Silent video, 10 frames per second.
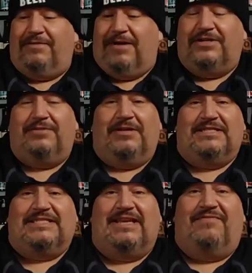Imagine they made
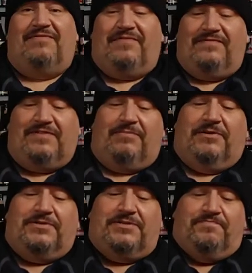750
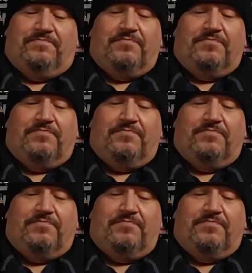mils.